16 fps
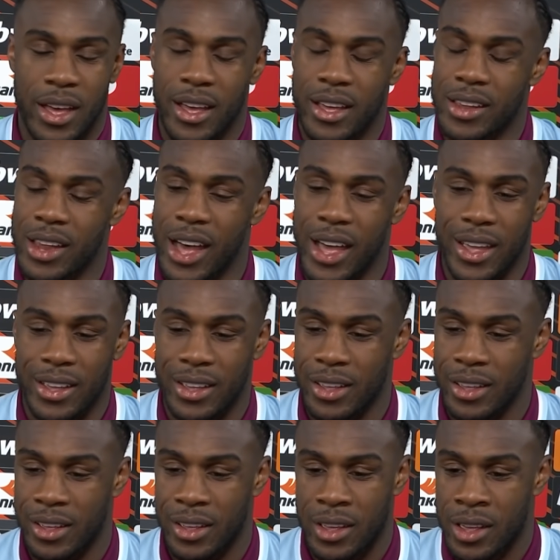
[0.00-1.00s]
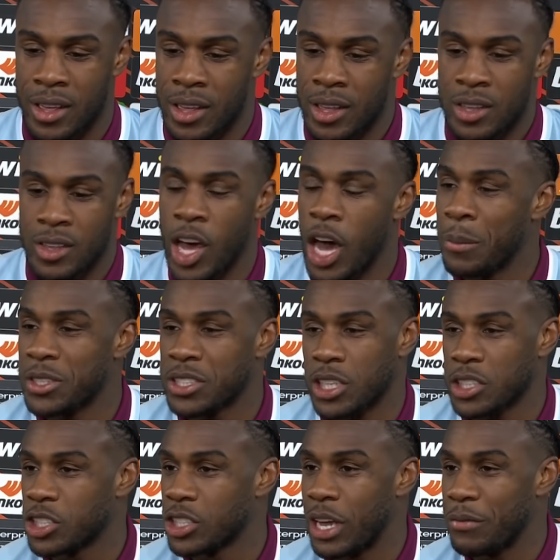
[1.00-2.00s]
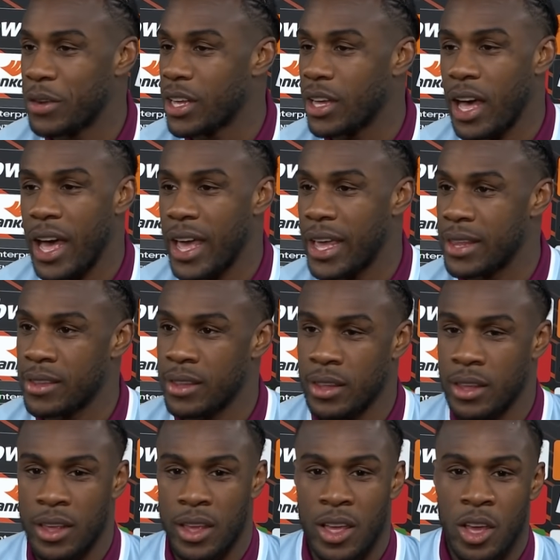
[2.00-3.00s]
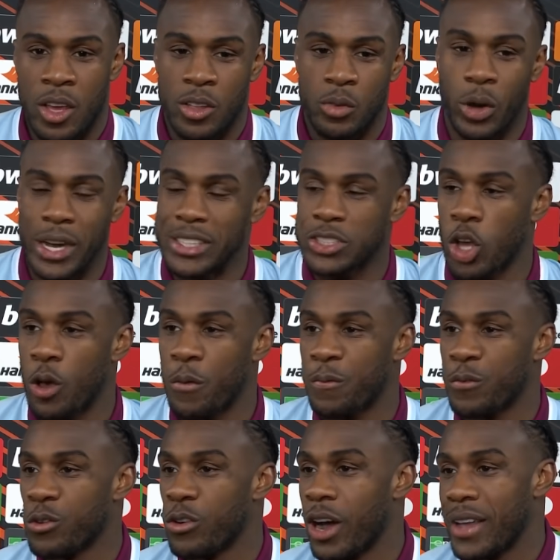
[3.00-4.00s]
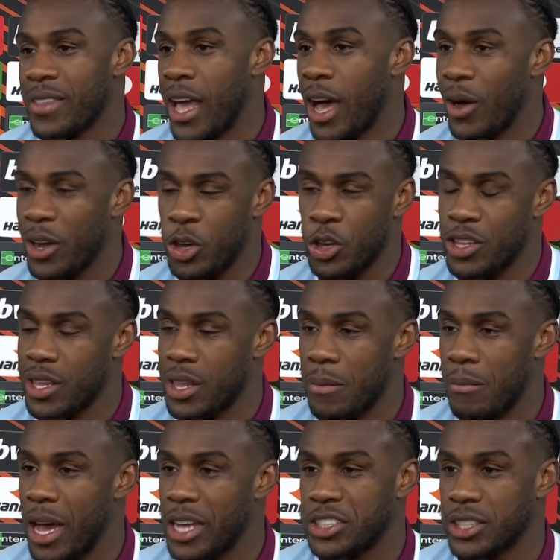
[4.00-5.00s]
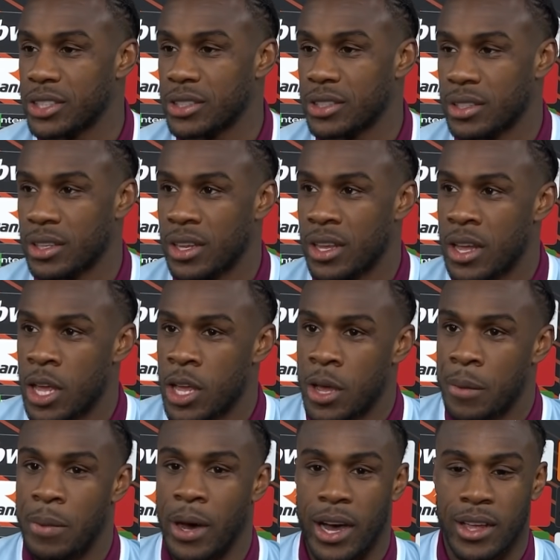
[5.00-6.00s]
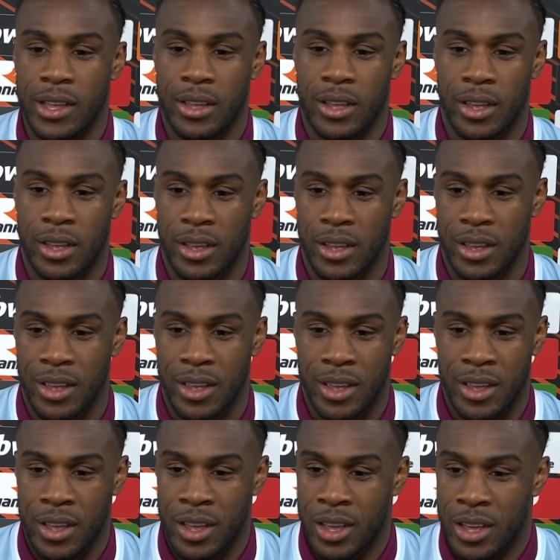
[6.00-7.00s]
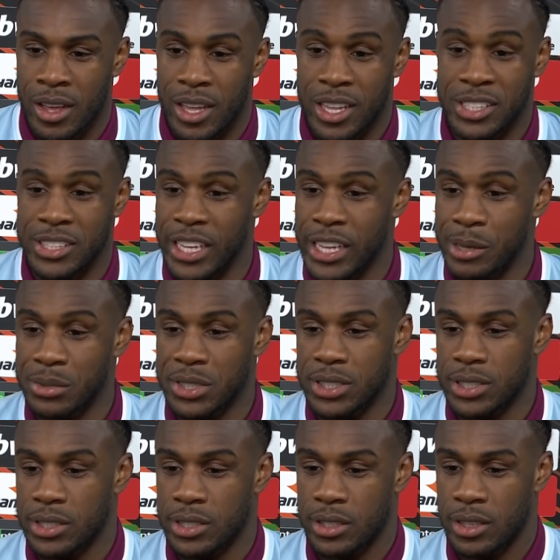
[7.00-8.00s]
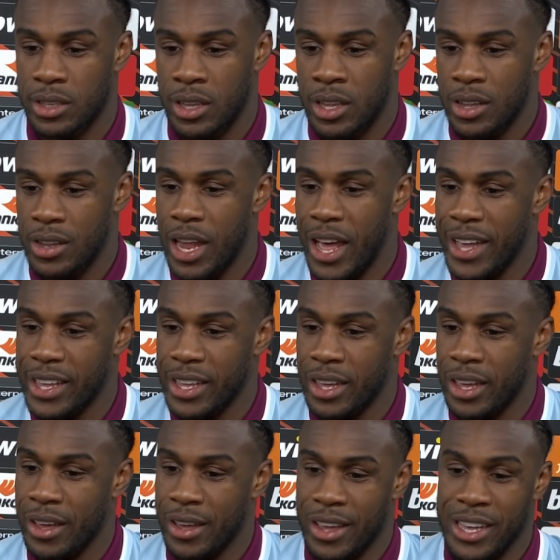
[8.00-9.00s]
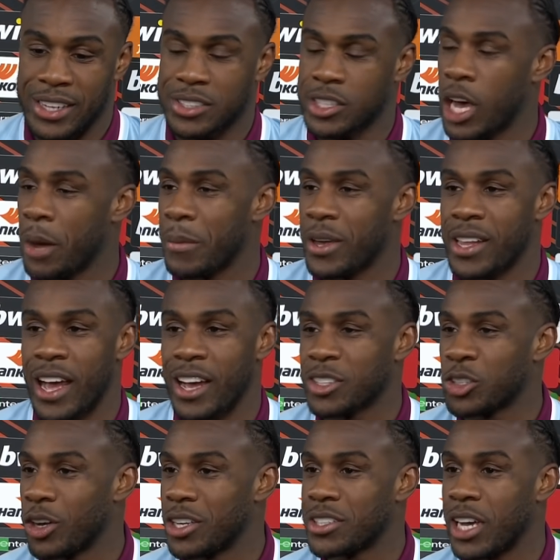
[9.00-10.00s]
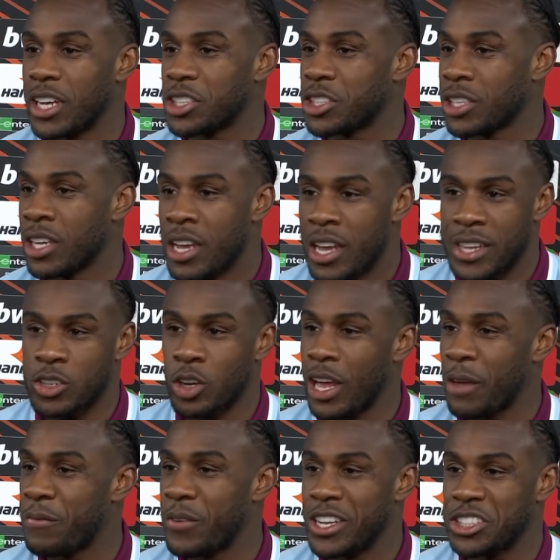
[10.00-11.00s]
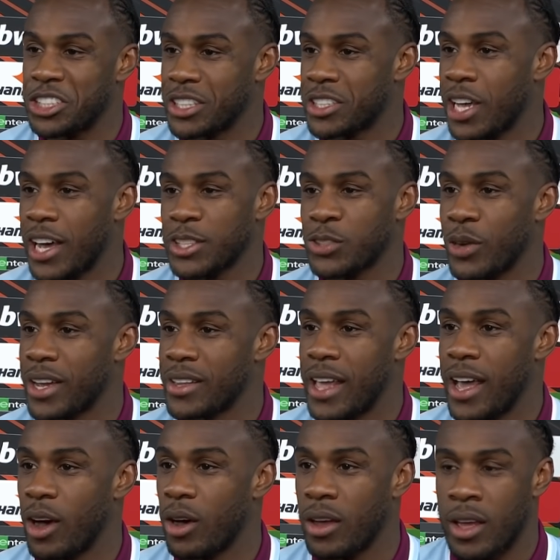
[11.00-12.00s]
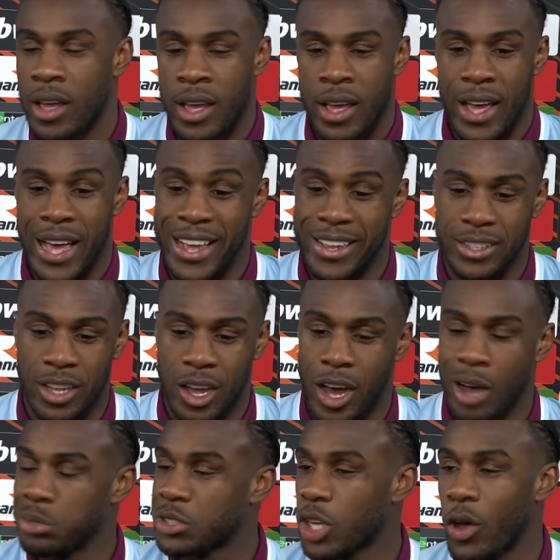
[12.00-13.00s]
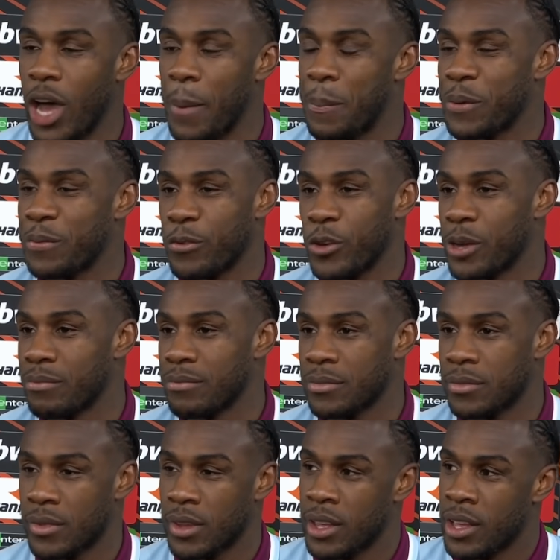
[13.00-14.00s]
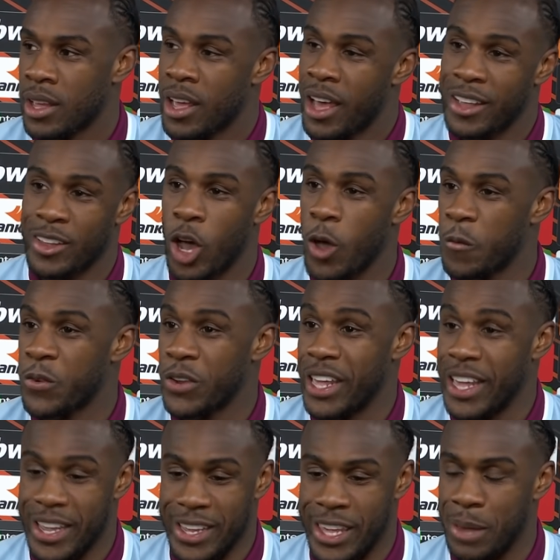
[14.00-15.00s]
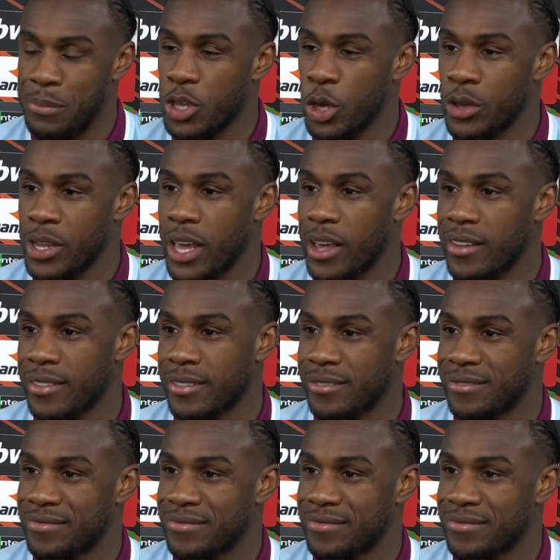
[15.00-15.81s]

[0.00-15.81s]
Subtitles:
Yeah, like, Yarm is such a lovely guy, and what he's going through right now, I couldn't imagine. But it seems like he's coming now, he's got that finishing touch right now. And I'm so happy for him, and hopefully he can keep doing it.